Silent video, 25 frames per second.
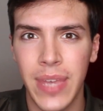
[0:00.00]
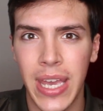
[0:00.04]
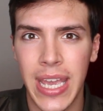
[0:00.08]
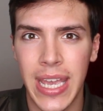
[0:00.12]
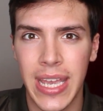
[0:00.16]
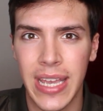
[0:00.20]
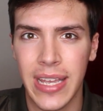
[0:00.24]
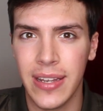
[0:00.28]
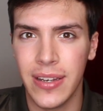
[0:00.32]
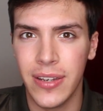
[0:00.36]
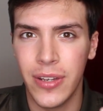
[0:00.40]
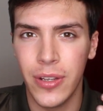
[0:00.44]

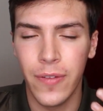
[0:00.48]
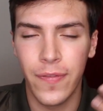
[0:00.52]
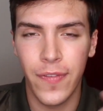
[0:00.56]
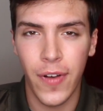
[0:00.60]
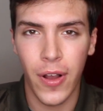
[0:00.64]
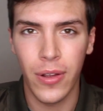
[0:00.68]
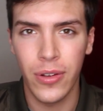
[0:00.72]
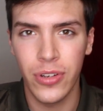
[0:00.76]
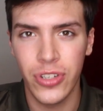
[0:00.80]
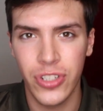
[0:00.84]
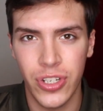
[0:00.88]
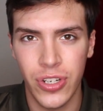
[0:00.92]
and who
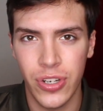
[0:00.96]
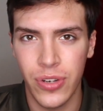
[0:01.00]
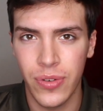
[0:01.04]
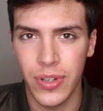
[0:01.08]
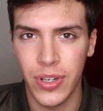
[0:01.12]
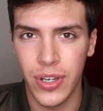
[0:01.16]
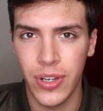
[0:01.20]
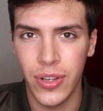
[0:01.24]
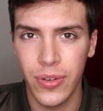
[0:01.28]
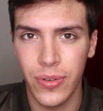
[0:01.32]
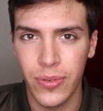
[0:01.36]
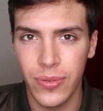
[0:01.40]
follows you
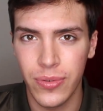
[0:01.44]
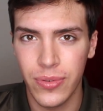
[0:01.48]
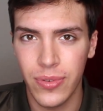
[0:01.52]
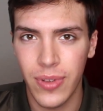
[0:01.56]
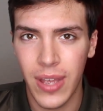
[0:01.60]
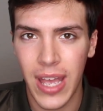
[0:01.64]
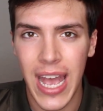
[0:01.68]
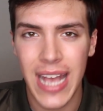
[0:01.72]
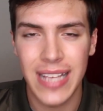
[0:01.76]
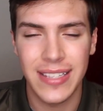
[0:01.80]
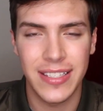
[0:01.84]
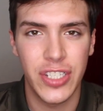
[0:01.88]
and who
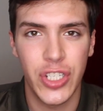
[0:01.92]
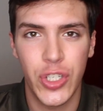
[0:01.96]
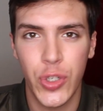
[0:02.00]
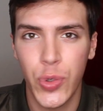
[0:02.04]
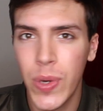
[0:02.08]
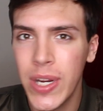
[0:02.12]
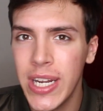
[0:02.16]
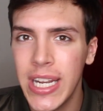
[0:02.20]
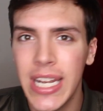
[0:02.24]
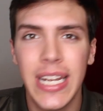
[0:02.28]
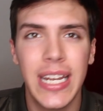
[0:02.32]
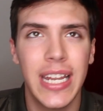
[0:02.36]
hasn't
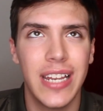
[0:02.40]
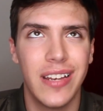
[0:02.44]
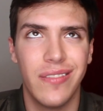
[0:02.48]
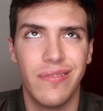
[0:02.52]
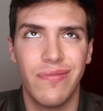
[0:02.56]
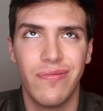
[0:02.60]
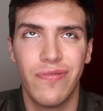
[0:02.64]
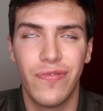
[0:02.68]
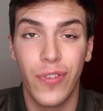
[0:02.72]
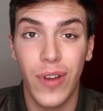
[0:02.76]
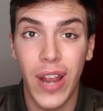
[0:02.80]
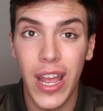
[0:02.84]
tweeted
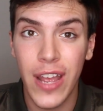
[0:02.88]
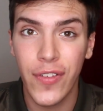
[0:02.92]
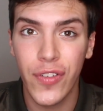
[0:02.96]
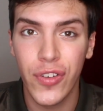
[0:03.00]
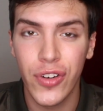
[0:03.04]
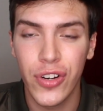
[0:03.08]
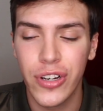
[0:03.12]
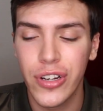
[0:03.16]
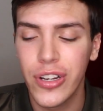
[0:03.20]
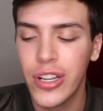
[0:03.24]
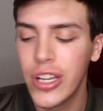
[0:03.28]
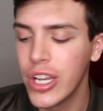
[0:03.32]
in
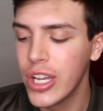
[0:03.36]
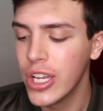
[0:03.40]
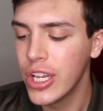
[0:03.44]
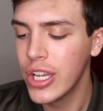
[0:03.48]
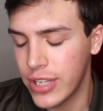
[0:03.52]
forever.